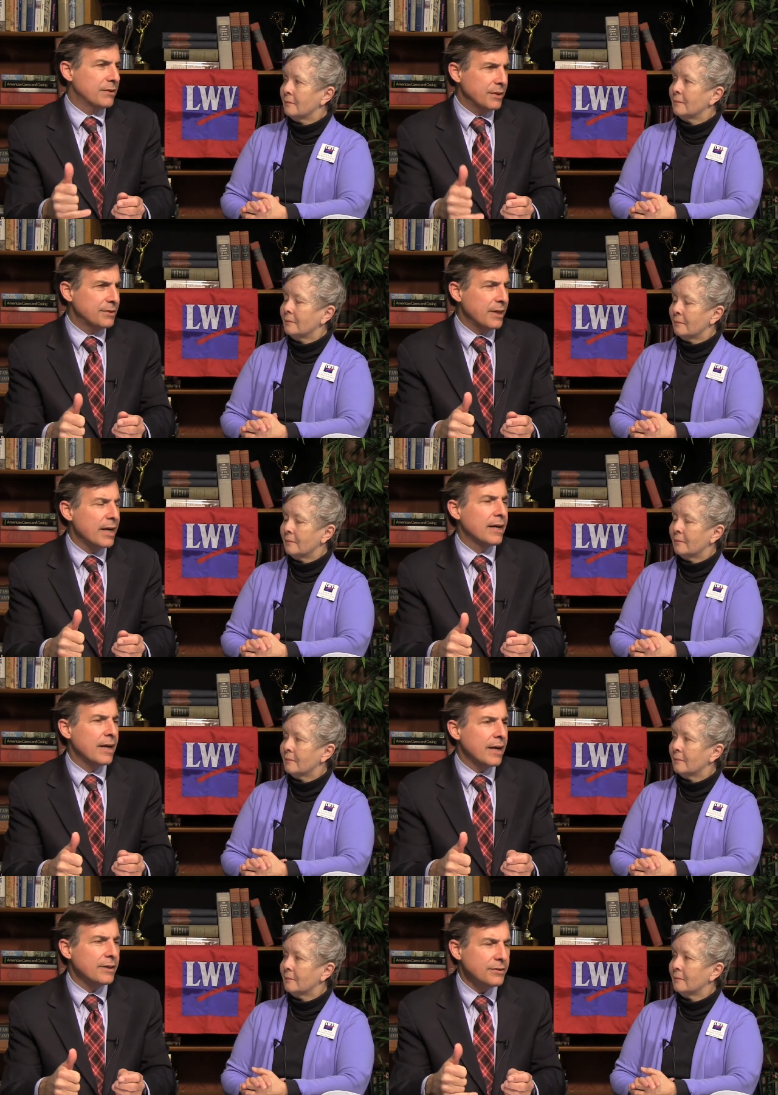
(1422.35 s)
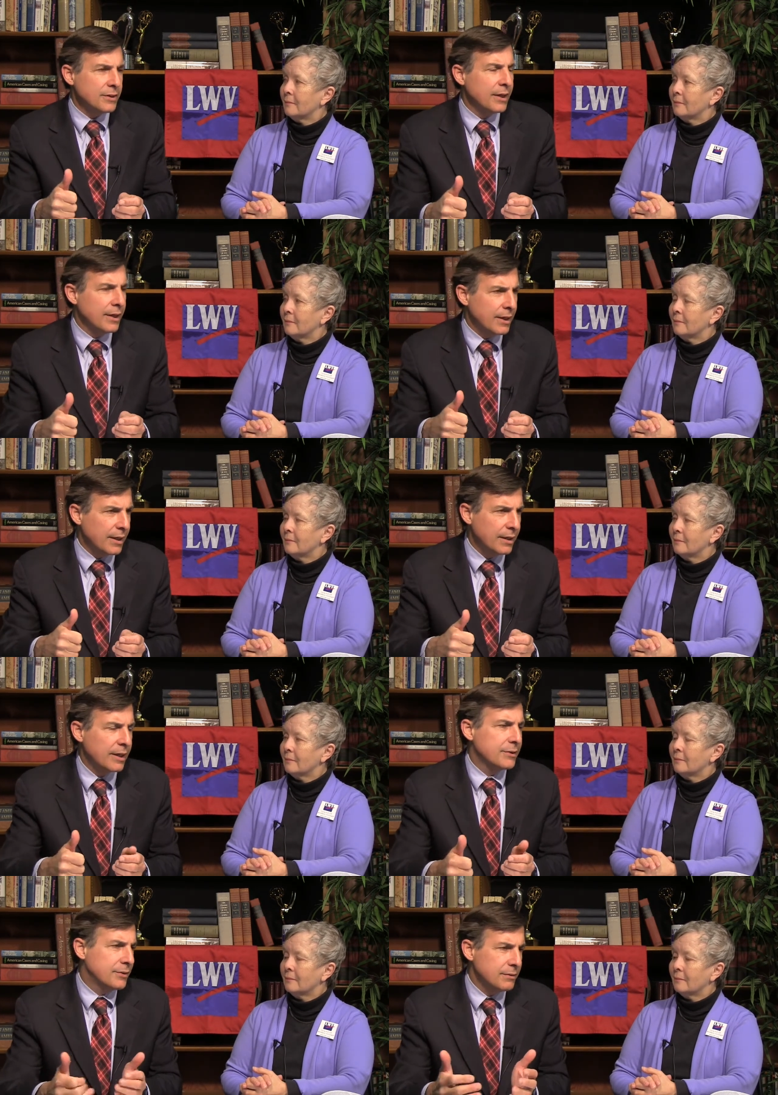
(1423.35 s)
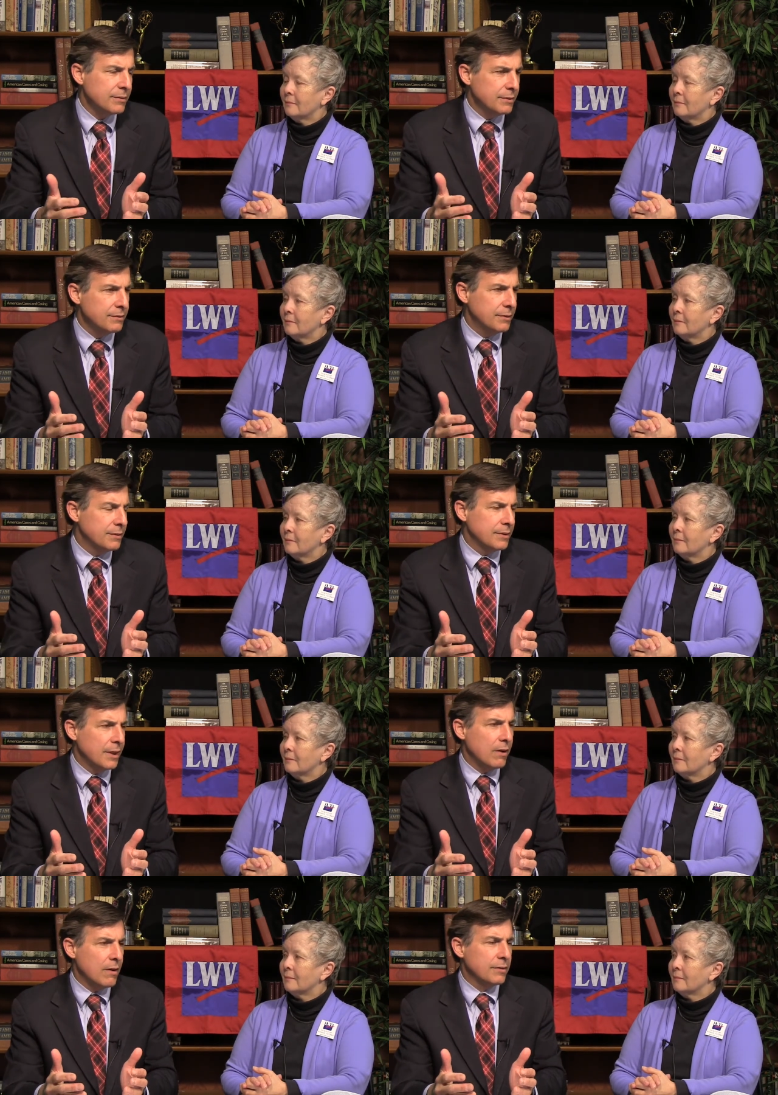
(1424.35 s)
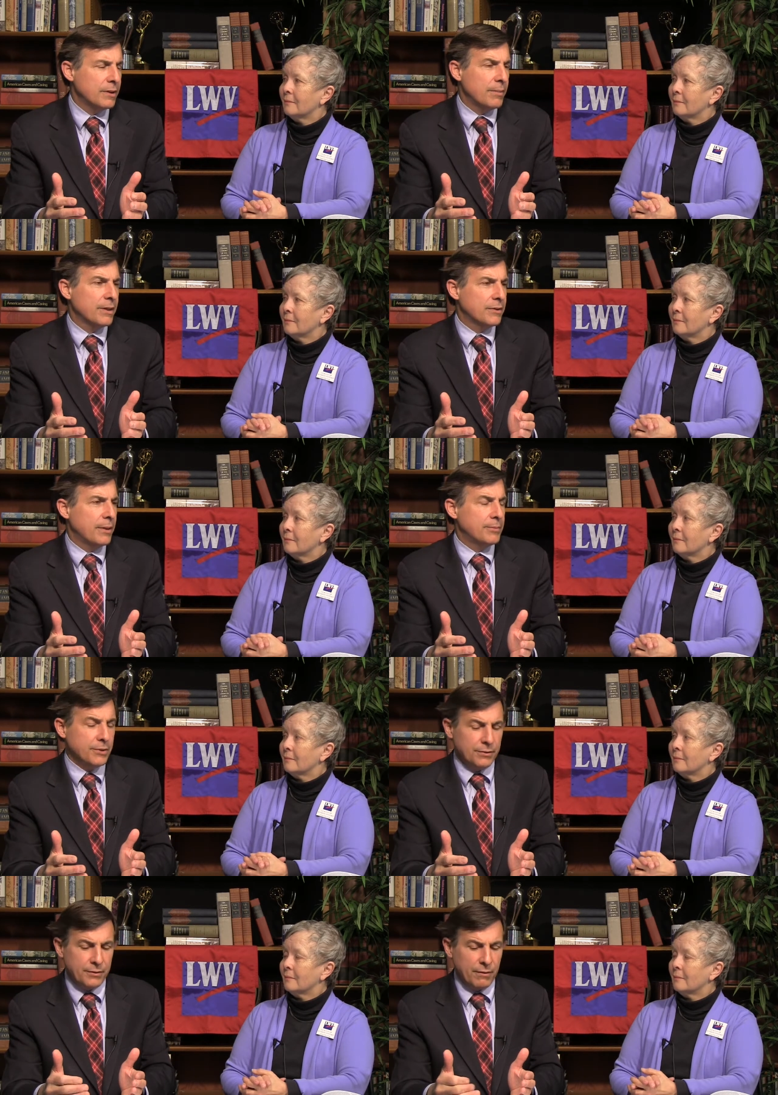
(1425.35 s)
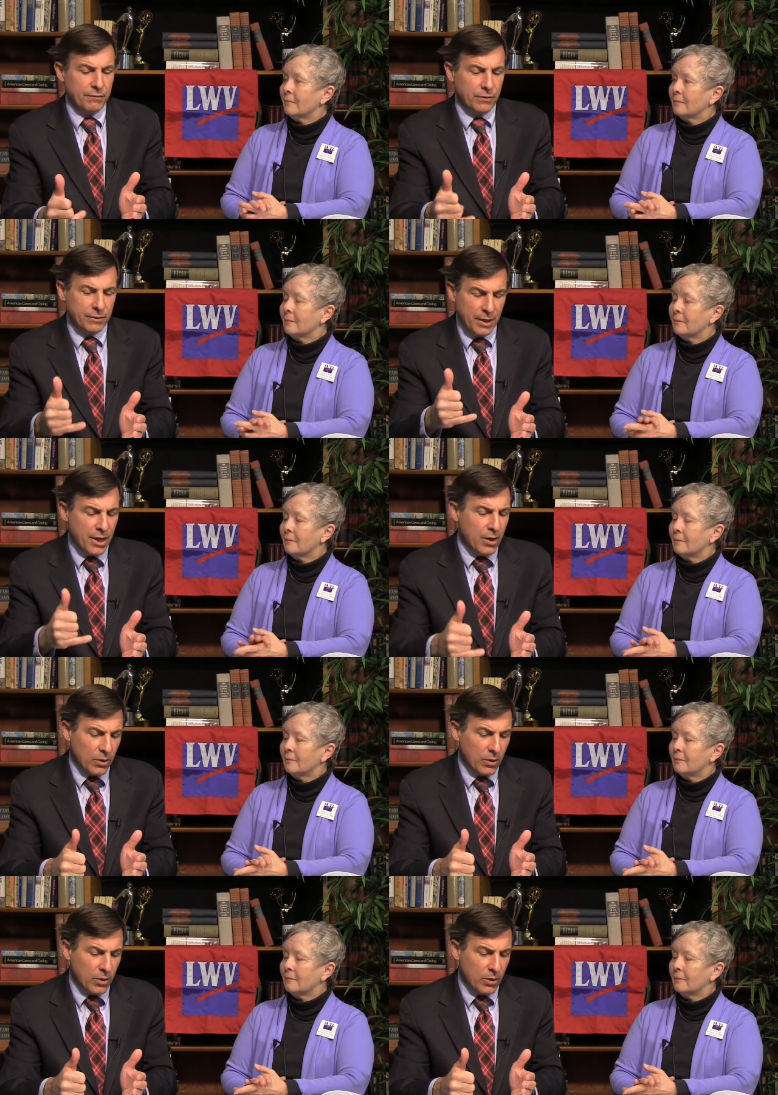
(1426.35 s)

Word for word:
Speaker 1: But in this day and age, unless you, you, you, can get a hardship exemption or so forth,